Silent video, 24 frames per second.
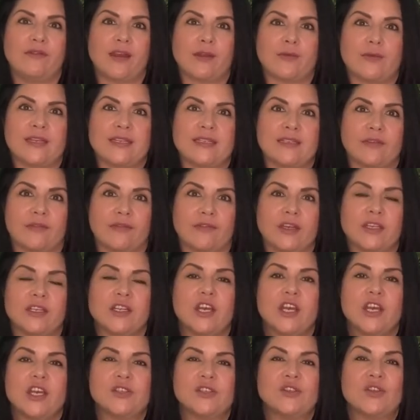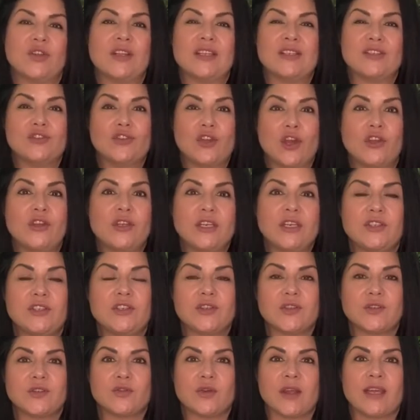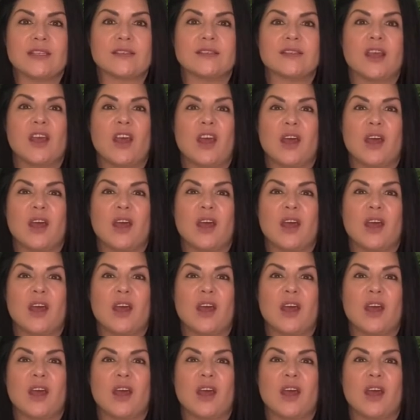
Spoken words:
very different. So there's no to stress.